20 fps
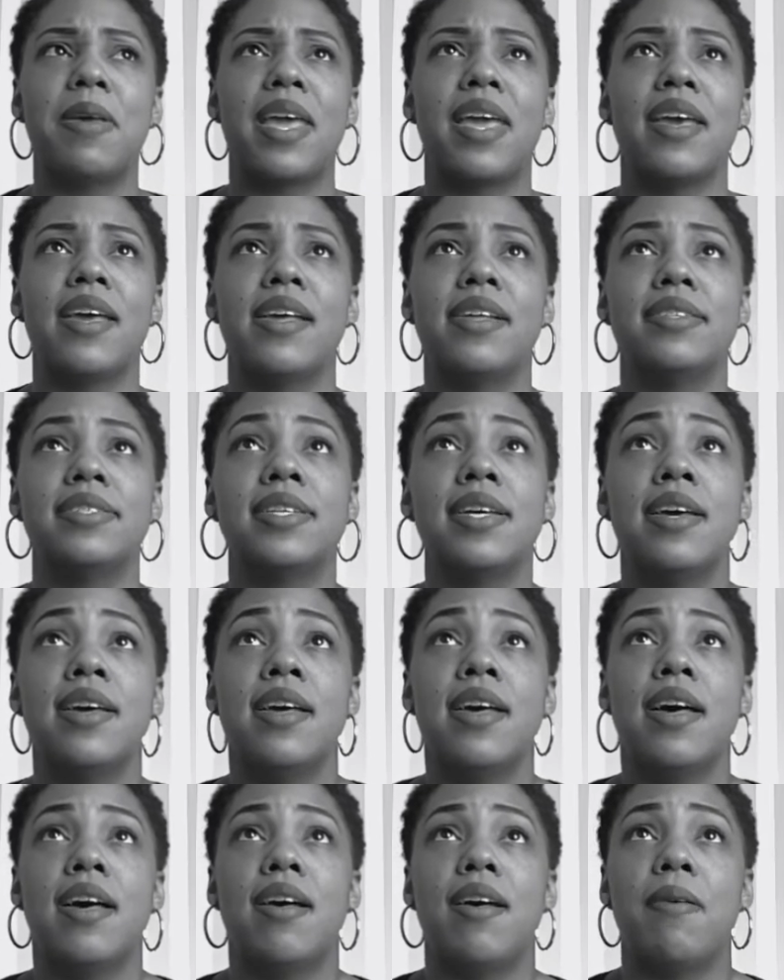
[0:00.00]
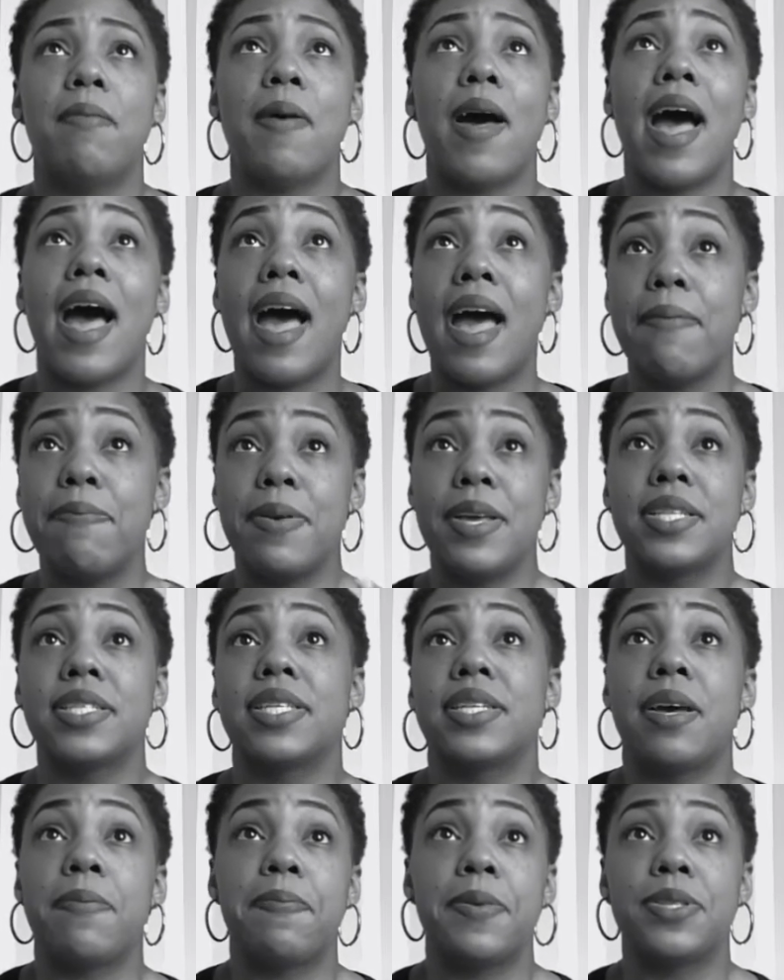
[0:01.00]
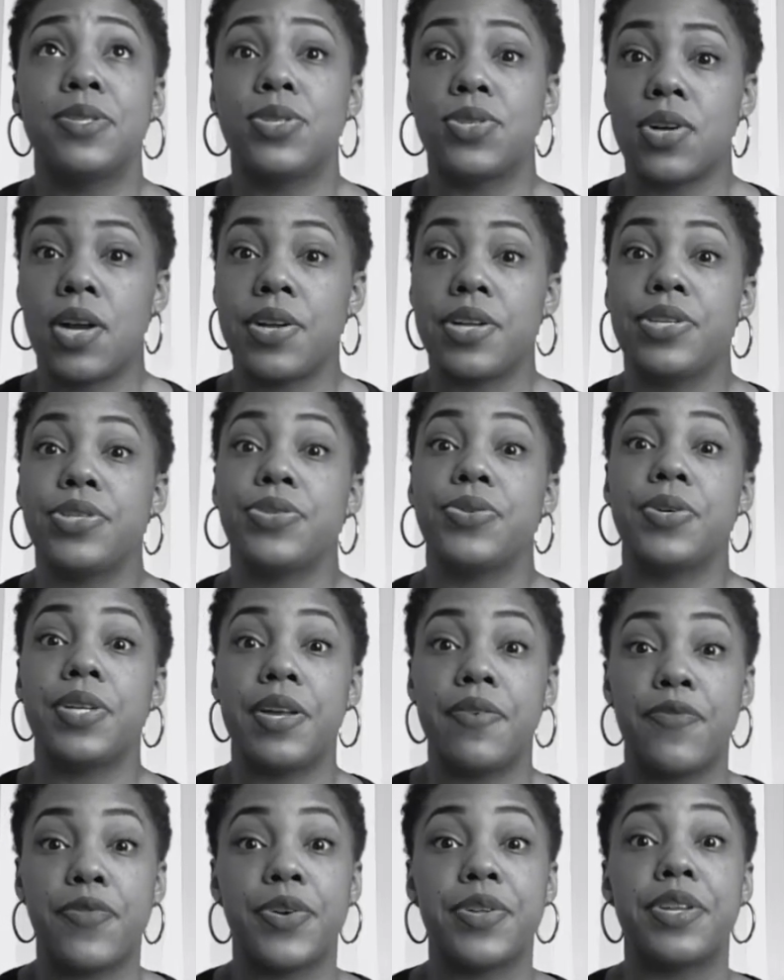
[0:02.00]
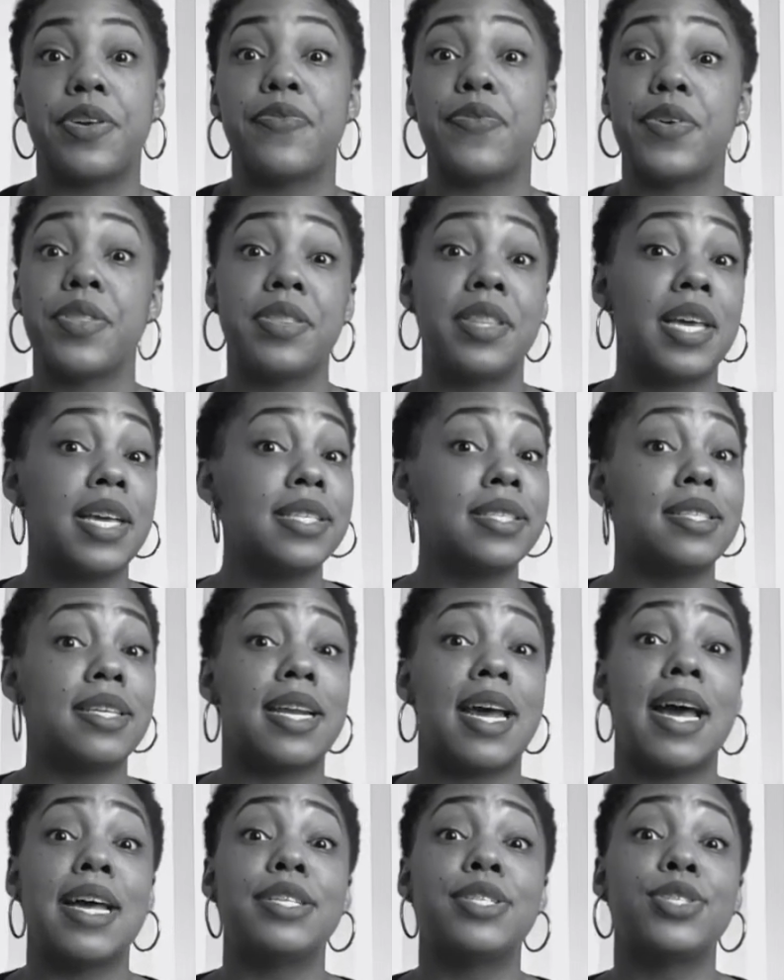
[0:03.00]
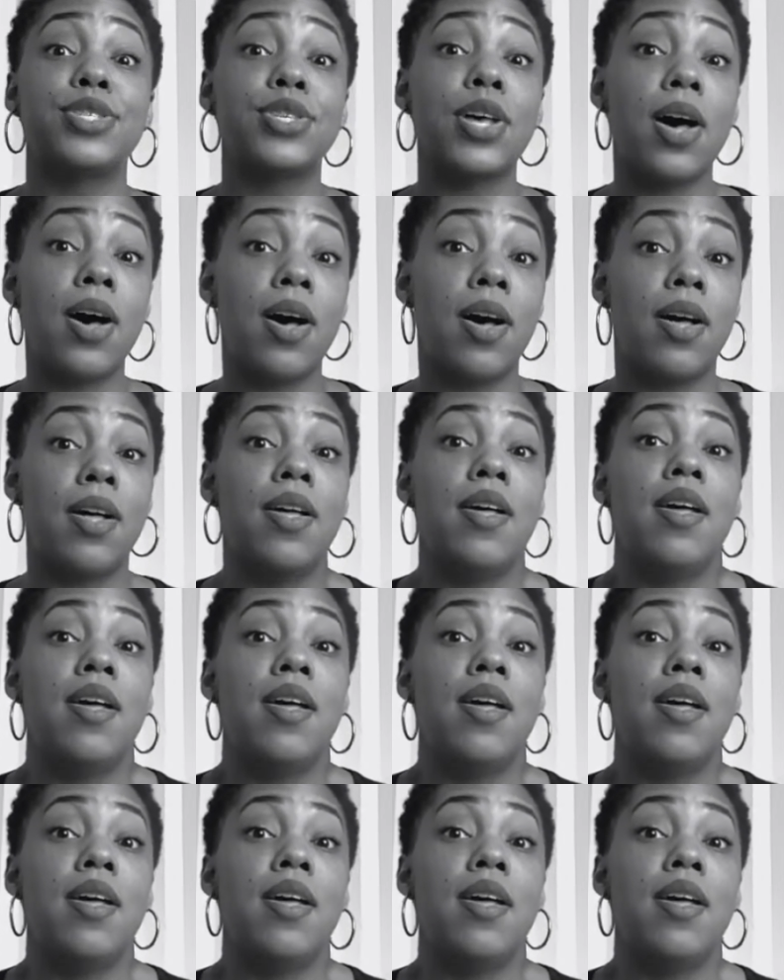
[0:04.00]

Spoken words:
And I picked it up and started doing it for different things that I saw.